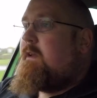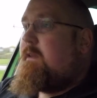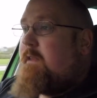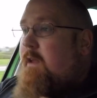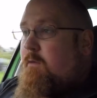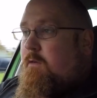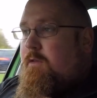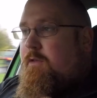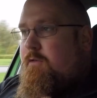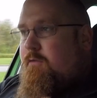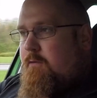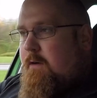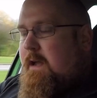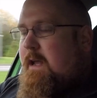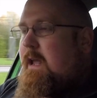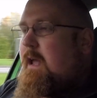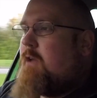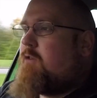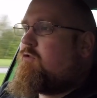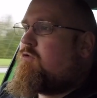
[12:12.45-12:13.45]
there are
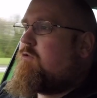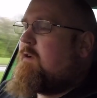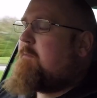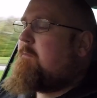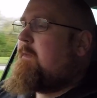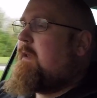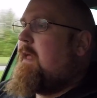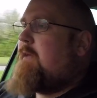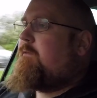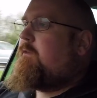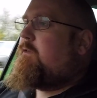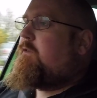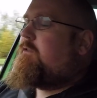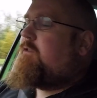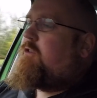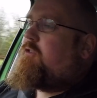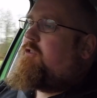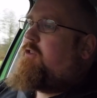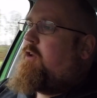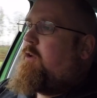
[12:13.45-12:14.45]
3 trim levels to
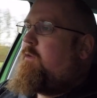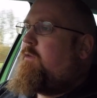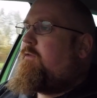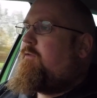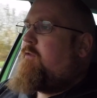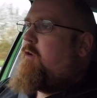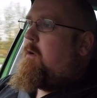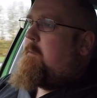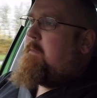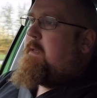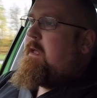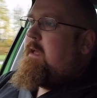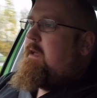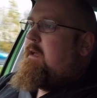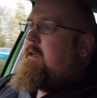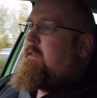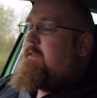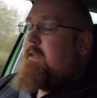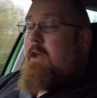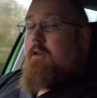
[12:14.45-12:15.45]
choose from.
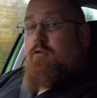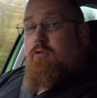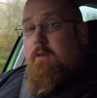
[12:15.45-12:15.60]
The entry